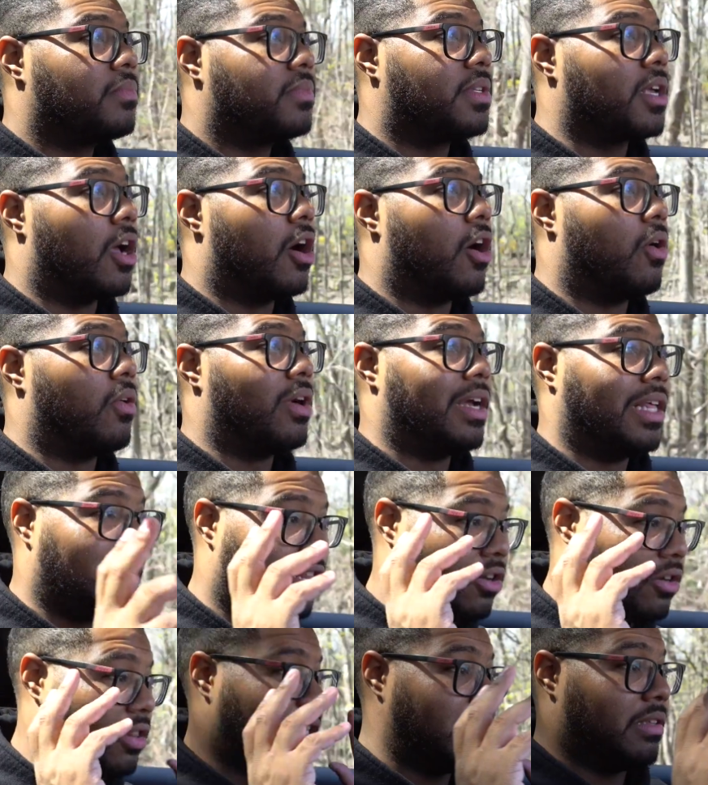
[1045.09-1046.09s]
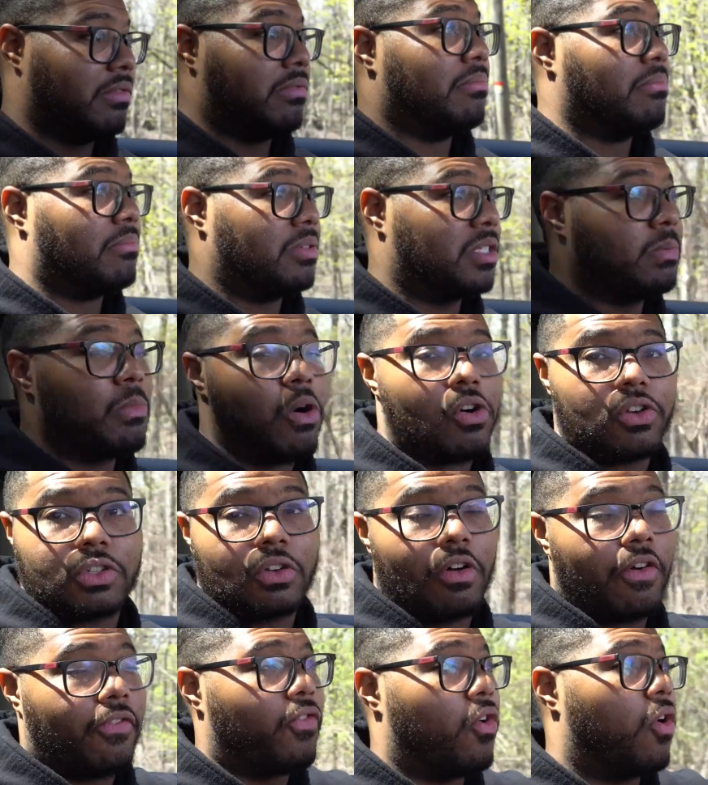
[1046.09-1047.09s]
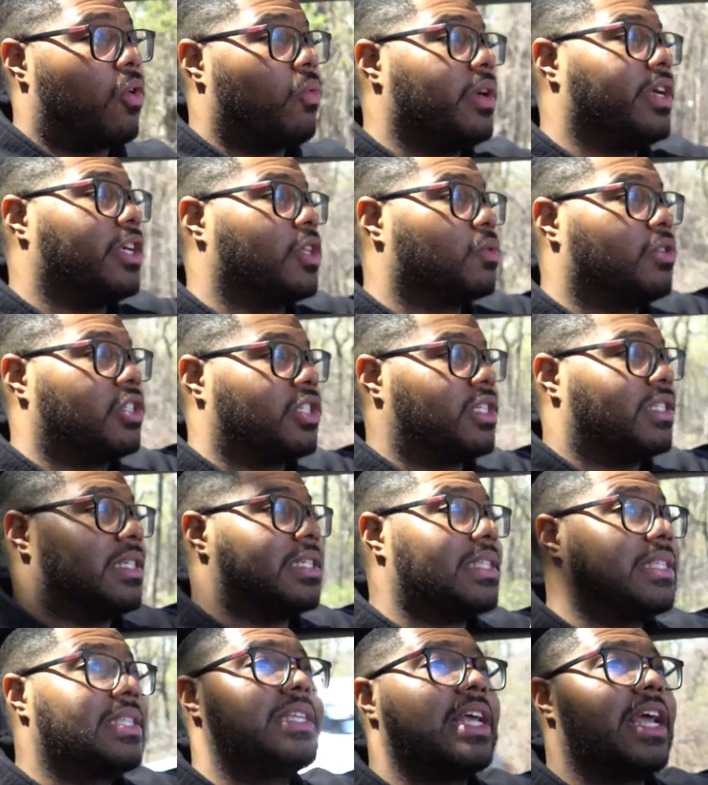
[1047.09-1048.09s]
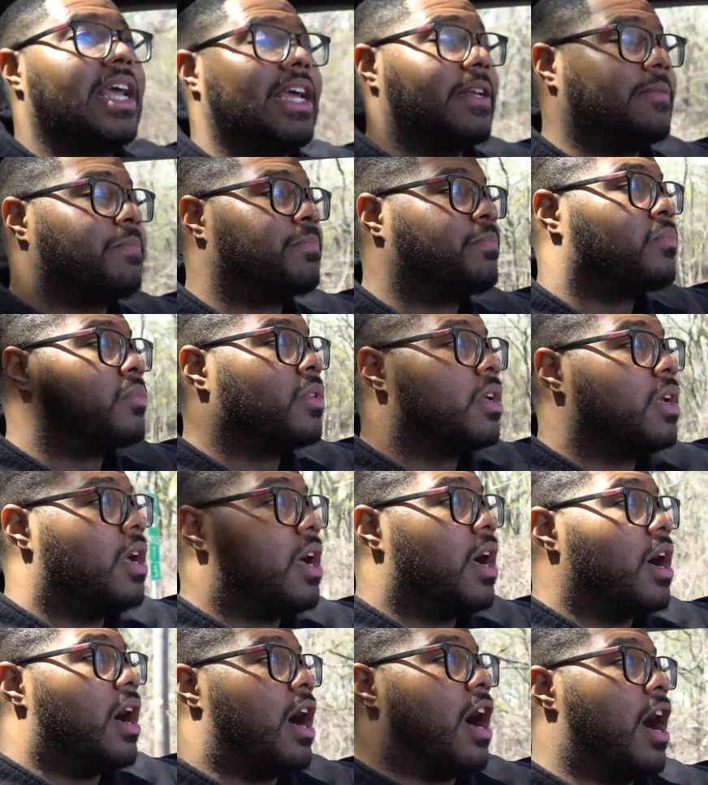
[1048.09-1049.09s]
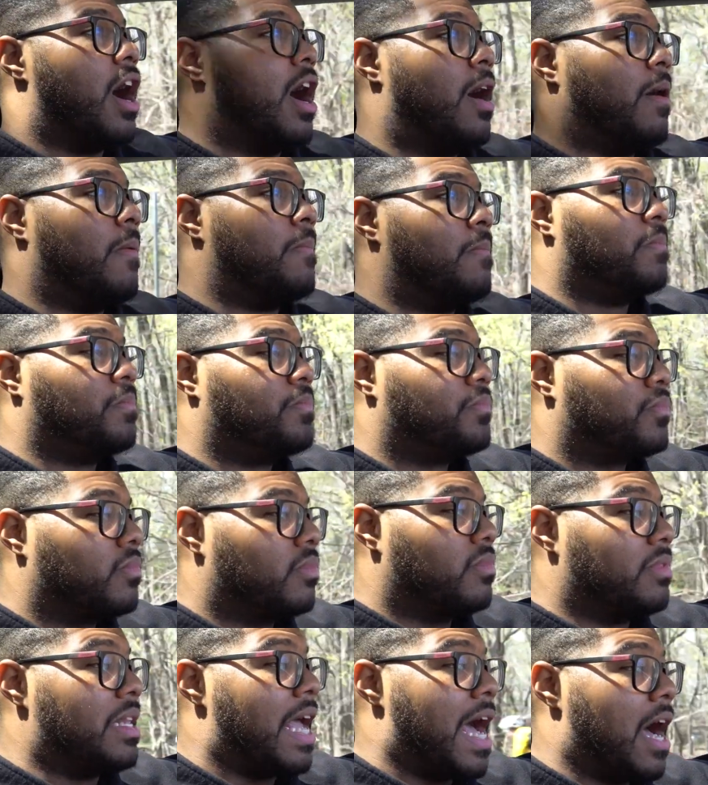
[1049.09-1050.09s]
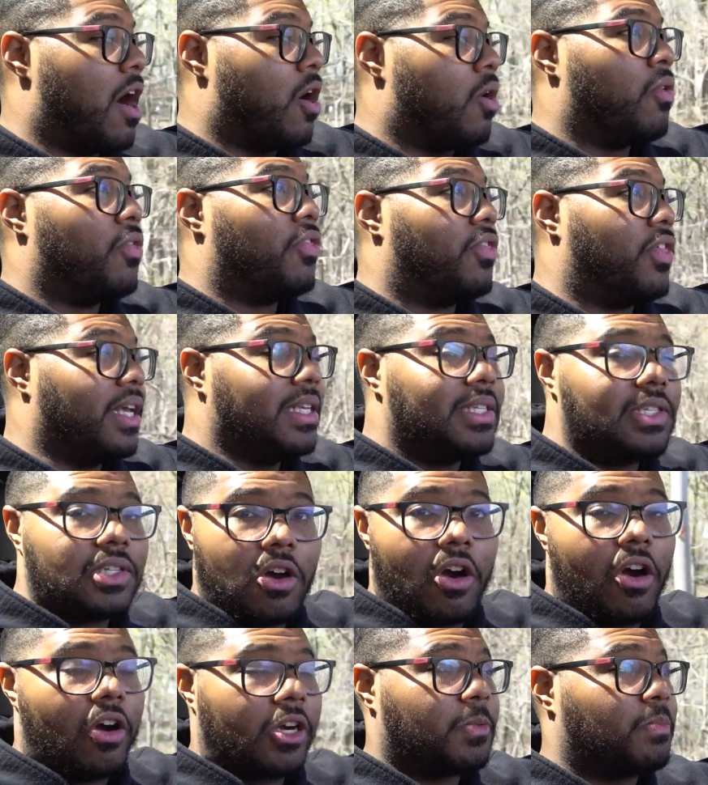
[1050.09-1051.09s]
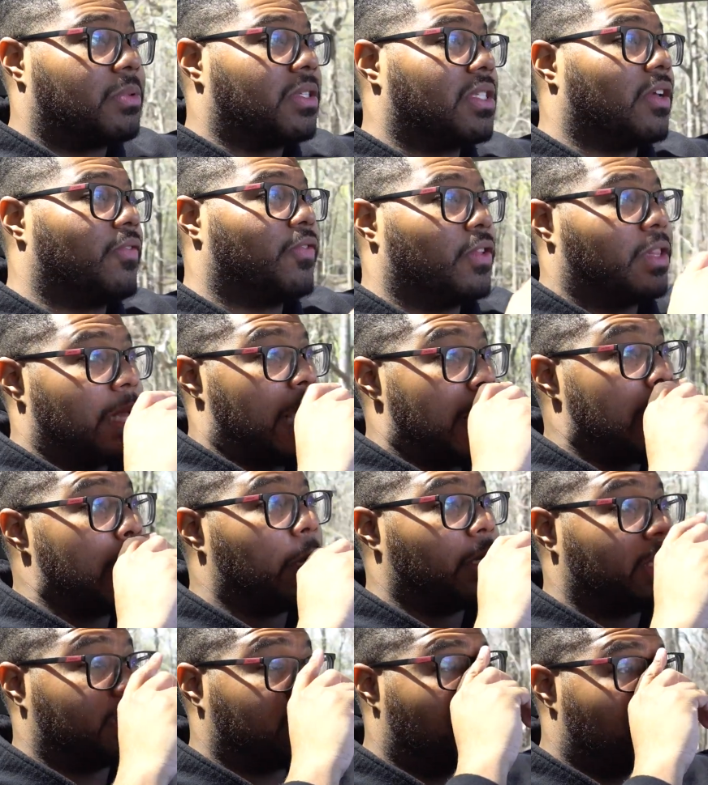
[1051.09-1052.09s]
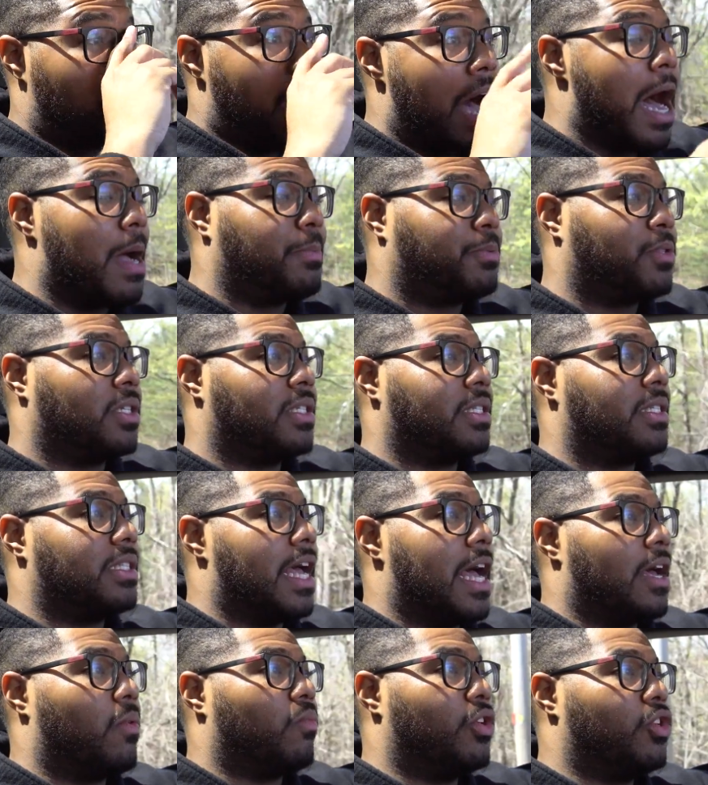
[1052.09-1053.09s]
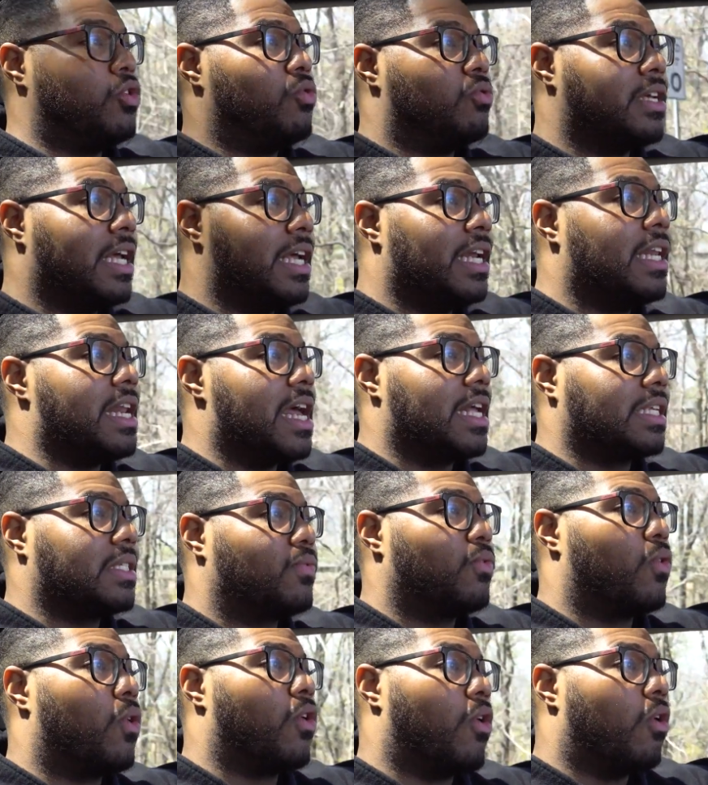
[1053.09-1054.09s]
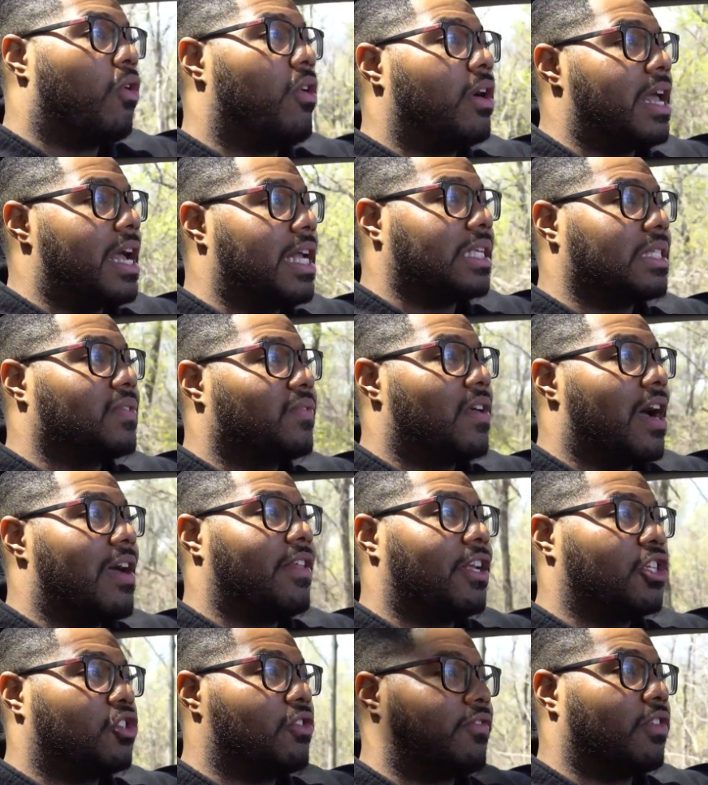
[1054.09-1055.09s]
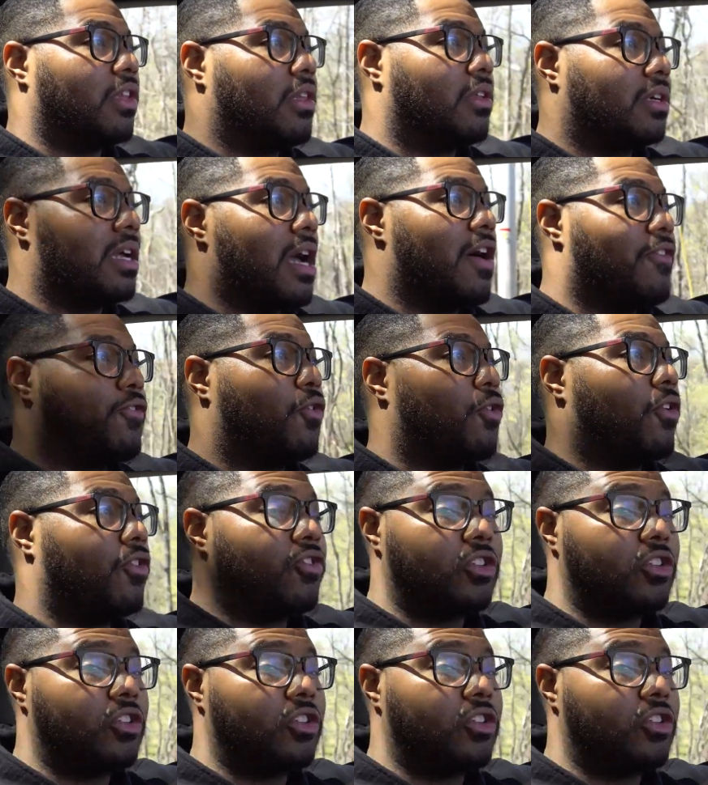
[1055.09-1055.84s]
So it literally smokes all 4 wheels, which is insane. Now this car specifically, I noticed some options that when you get an S4 or an S5 that you have to look out for.